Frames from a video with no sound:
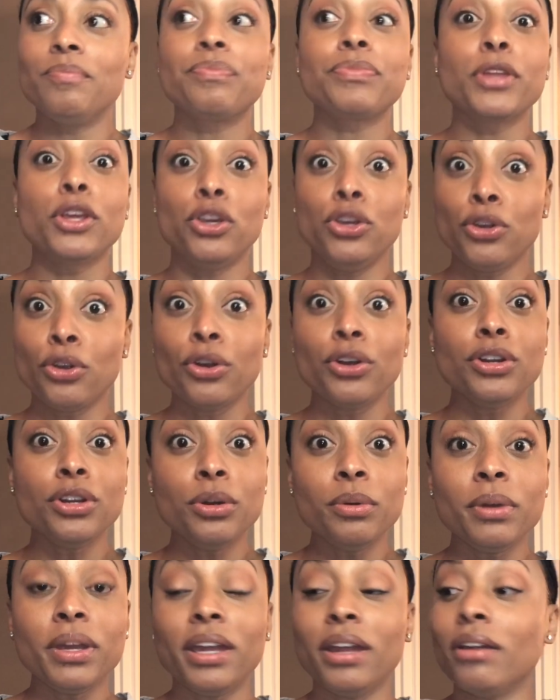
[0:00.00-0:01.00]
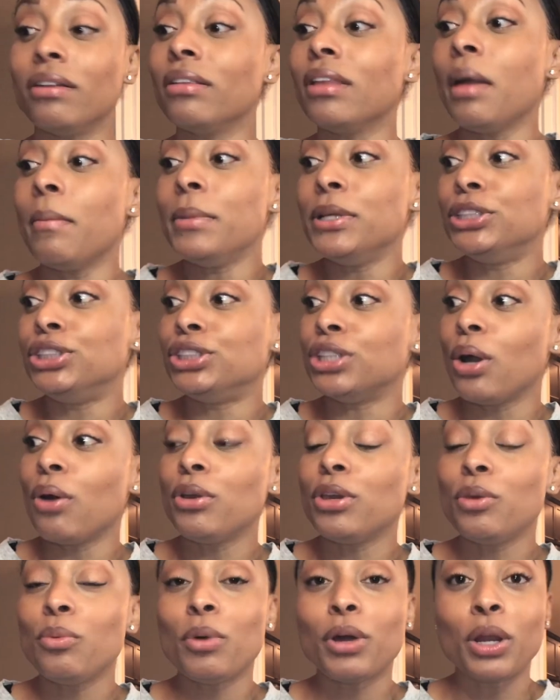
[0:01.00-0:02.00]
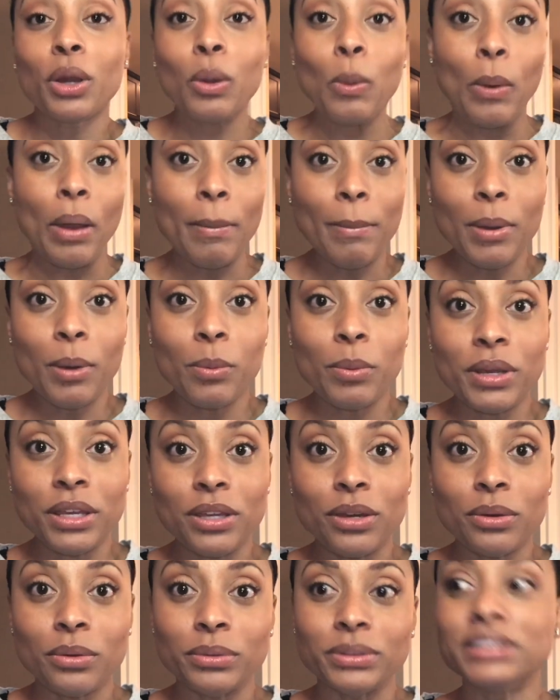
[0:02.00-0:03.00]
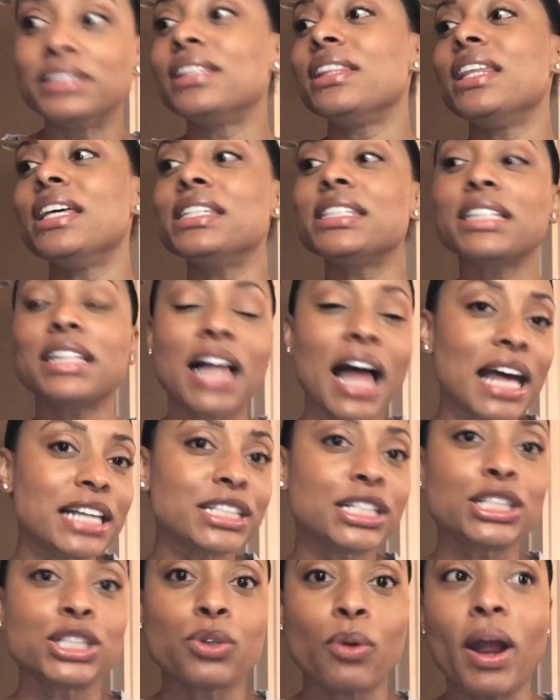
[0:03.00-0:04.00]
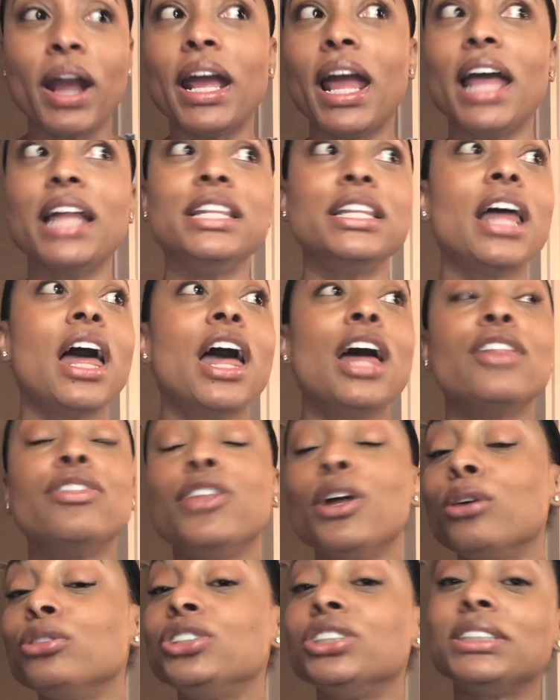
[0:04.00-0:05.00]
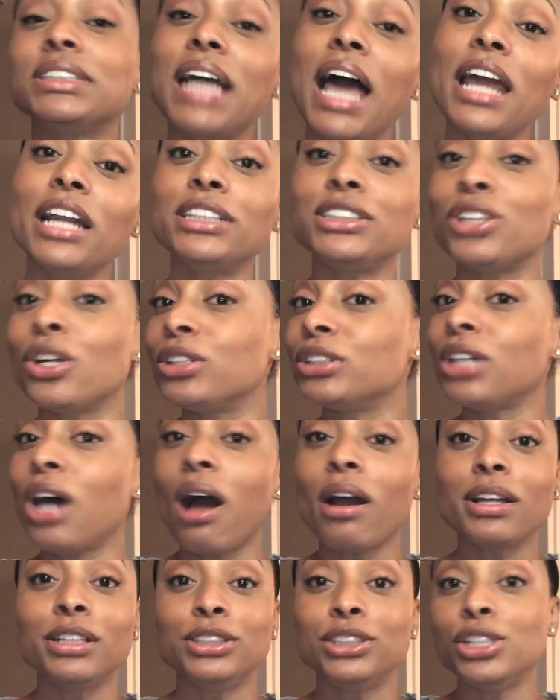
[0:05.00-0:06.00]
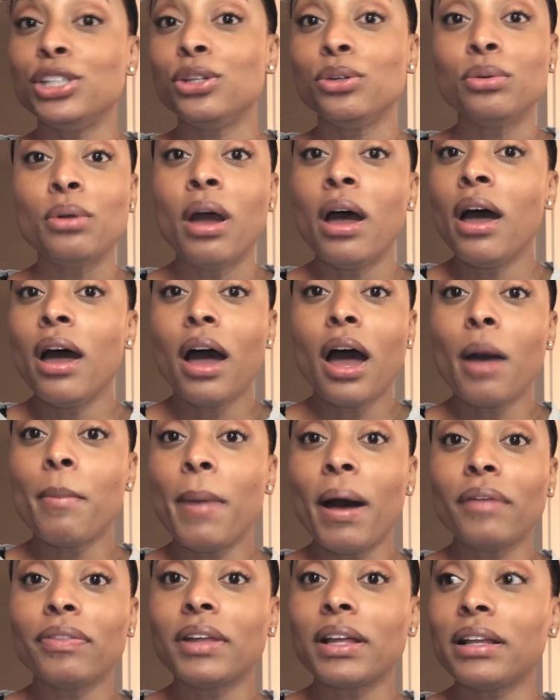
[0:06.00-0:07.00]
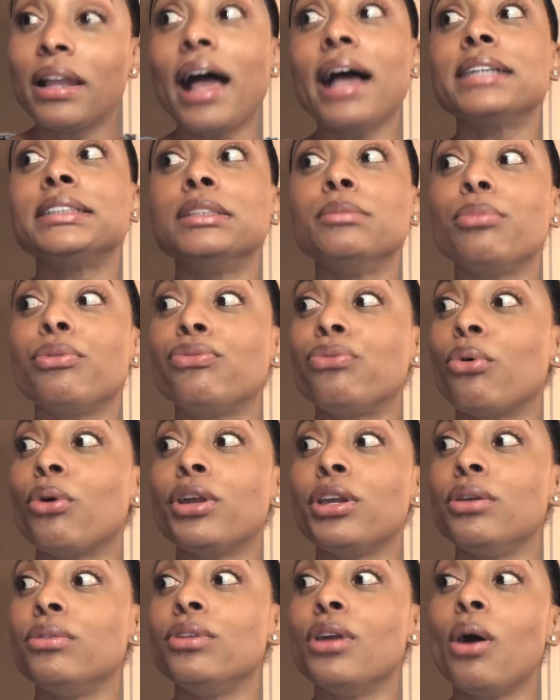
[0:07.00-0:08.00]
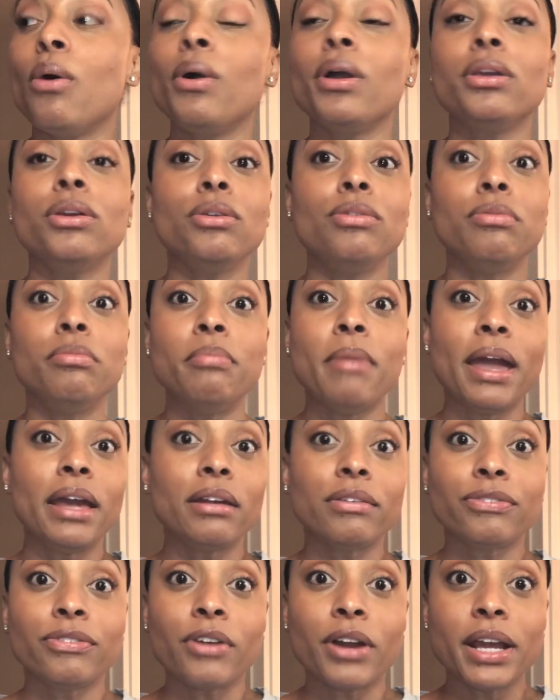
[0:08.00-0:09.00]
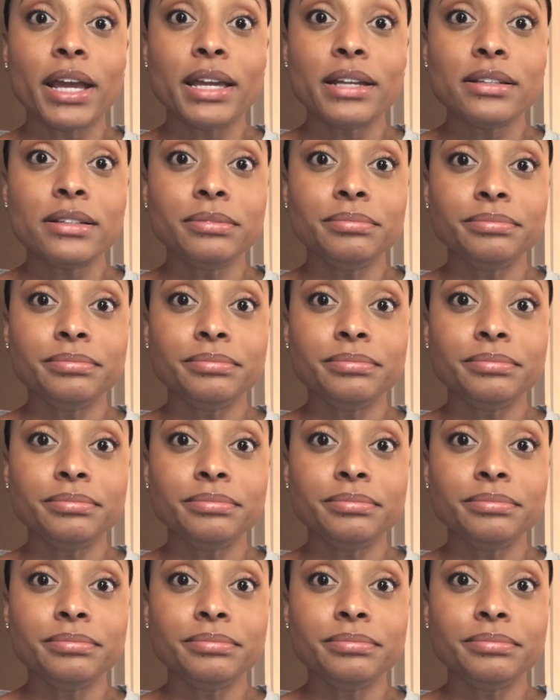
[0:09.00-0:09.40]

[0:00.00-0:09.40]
You're new here. Let me show you what equipment we use. This class is great. And they'll just kind of start talking to you about the class. And before you know it, you've made a friend.